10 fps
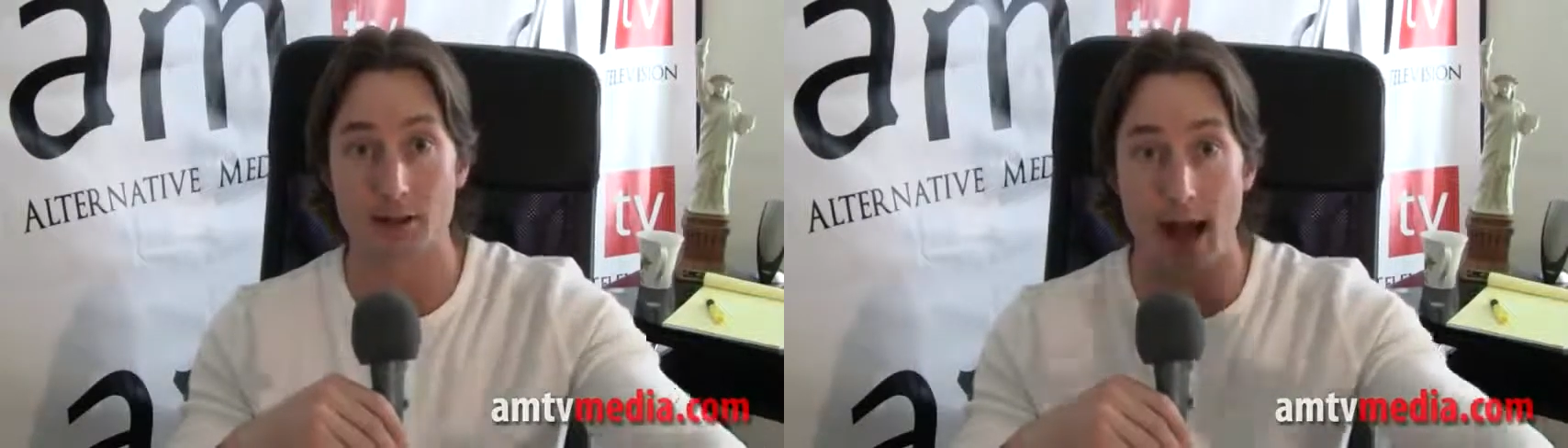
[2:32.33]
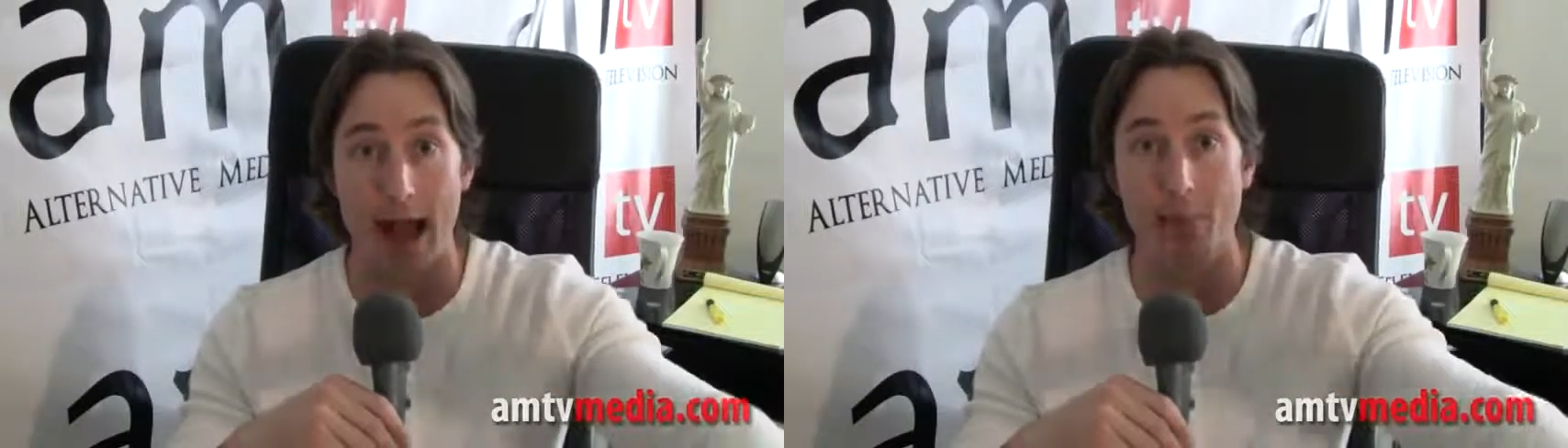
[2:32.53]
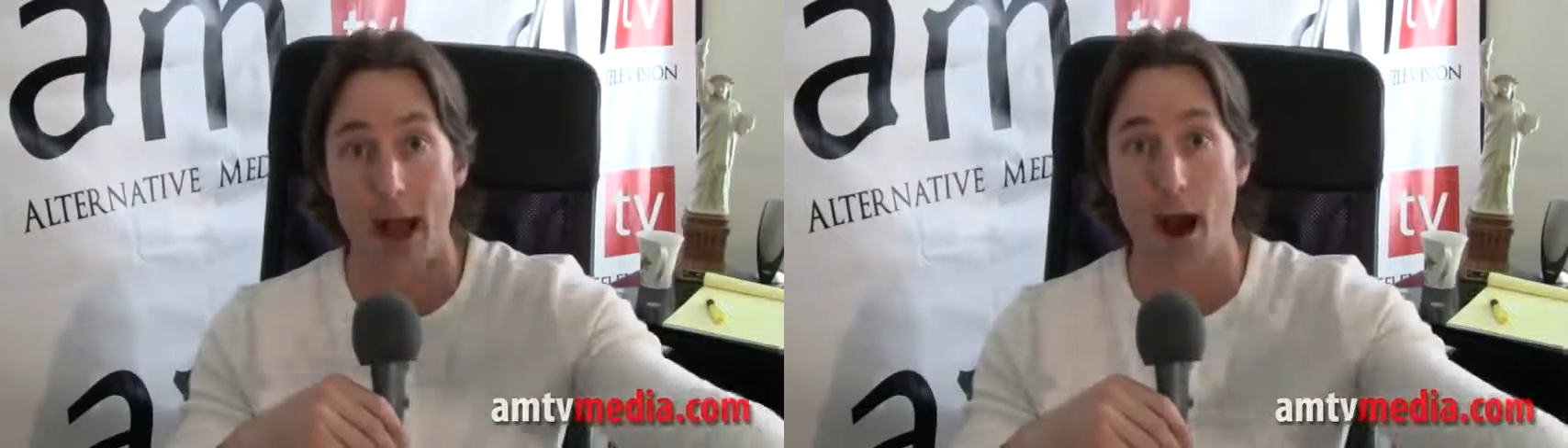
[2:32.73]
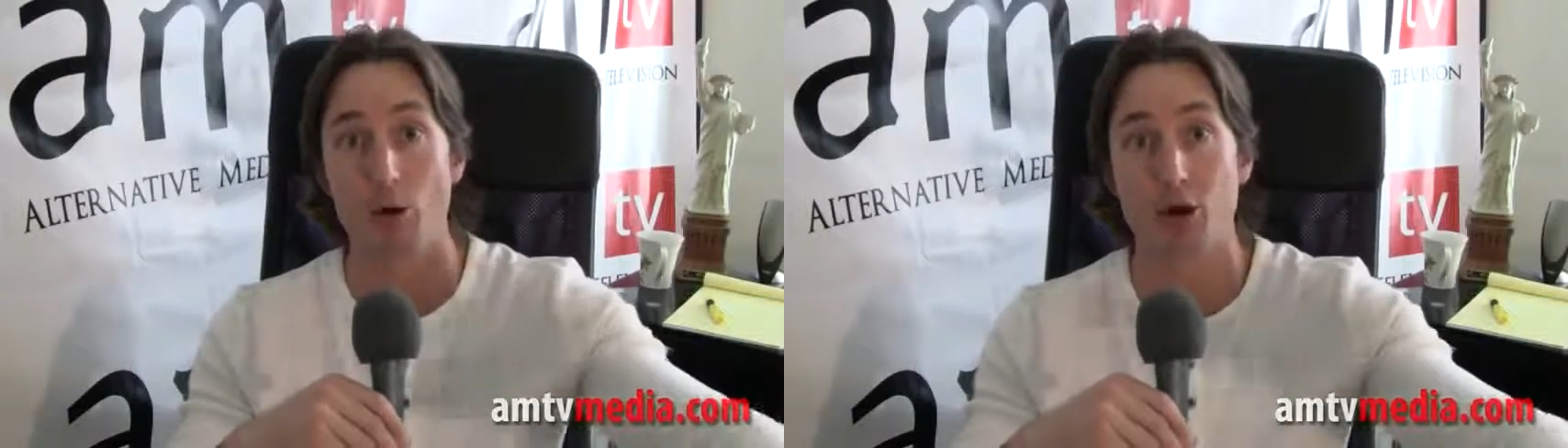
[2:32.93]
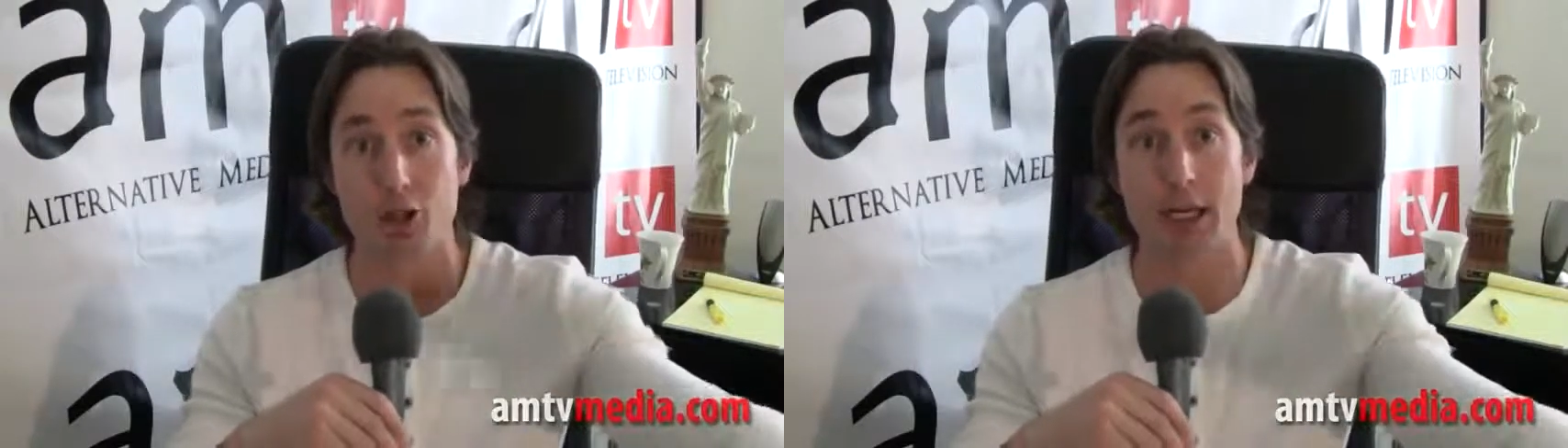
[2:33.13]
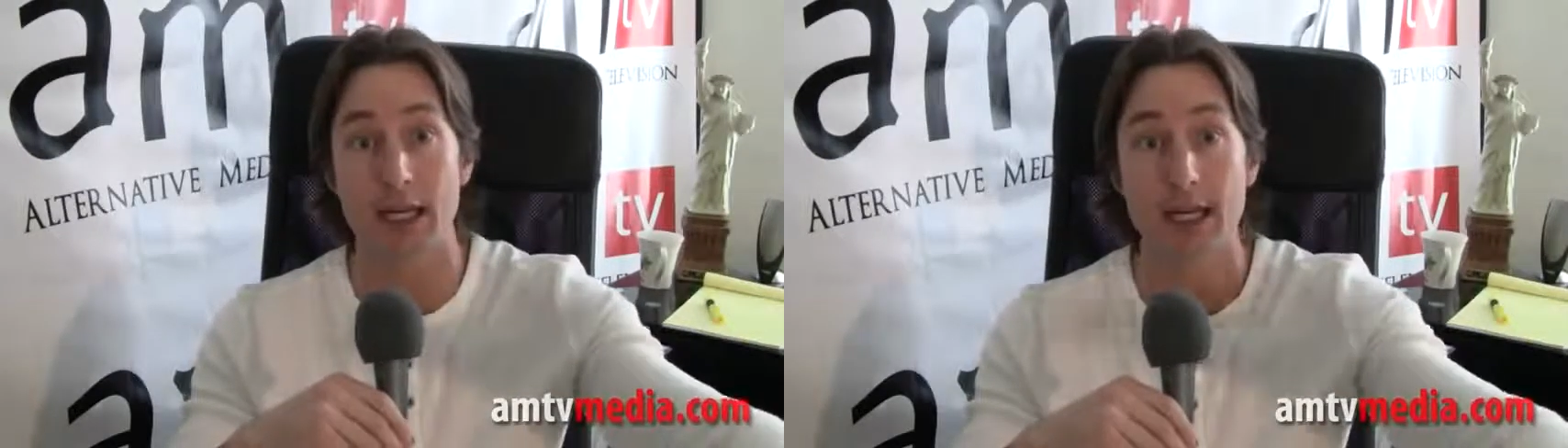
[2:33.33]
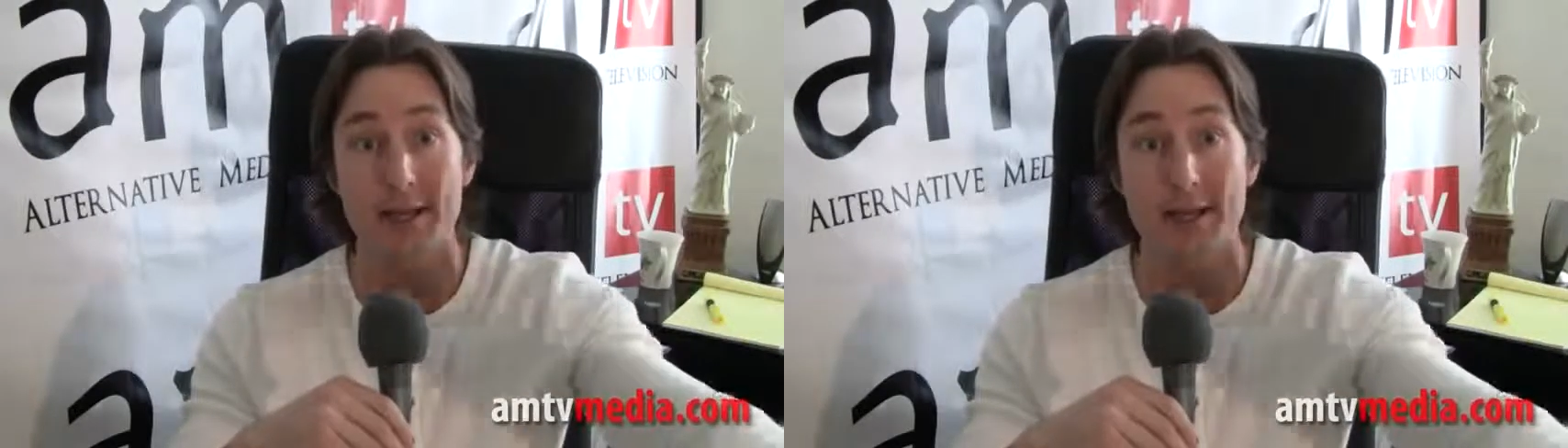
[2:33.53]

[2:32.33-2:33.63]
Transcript: was a high powered GE